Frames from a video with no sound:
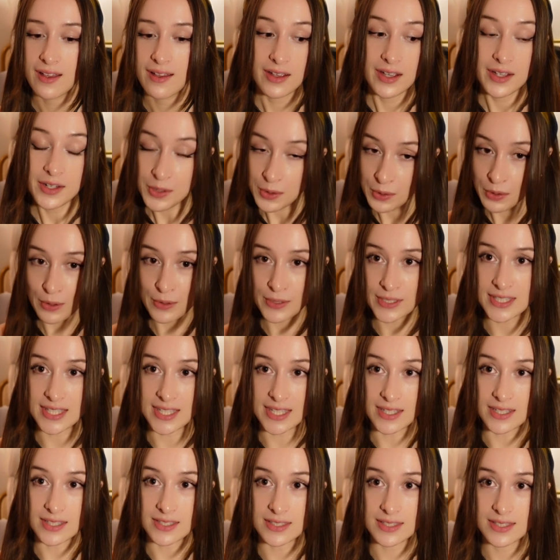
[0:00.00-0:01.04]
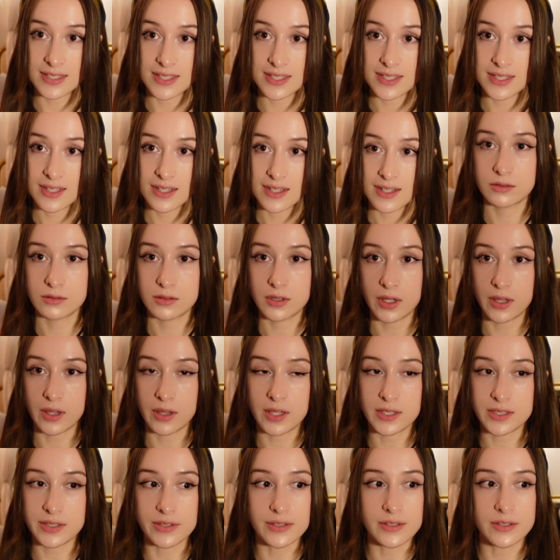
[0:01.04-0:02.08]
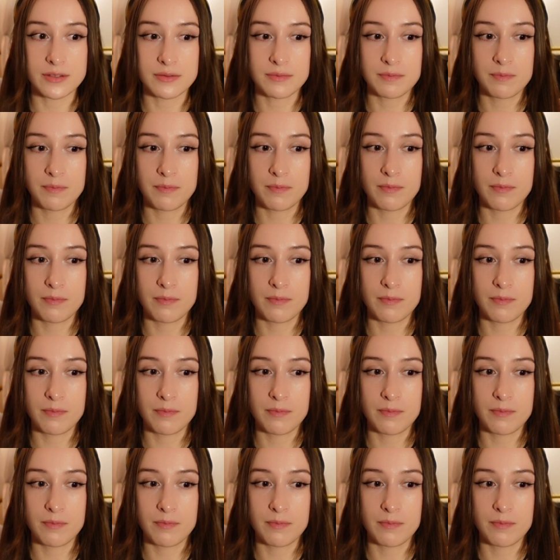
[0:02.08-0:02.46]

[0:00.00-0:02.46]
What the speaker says: and do those things. I think this is